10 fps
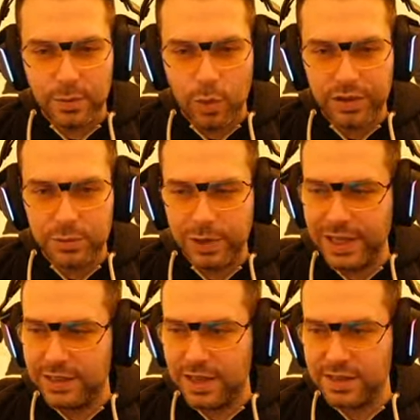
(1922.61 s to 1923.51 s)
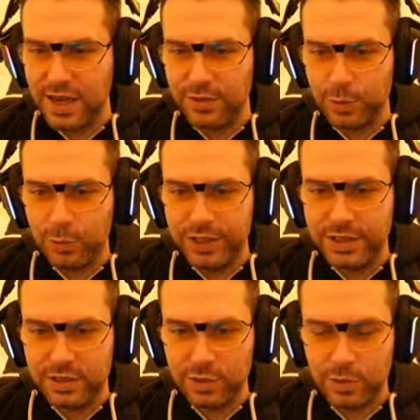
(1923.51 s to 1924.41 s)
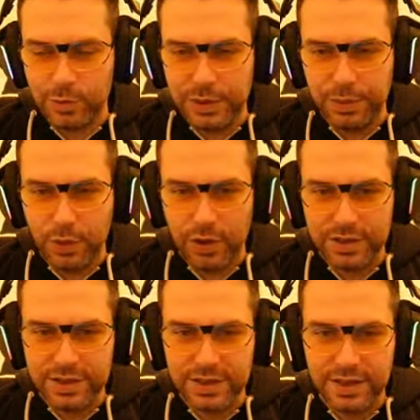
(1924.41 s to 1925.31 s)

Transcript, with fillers: One really does have to read into the report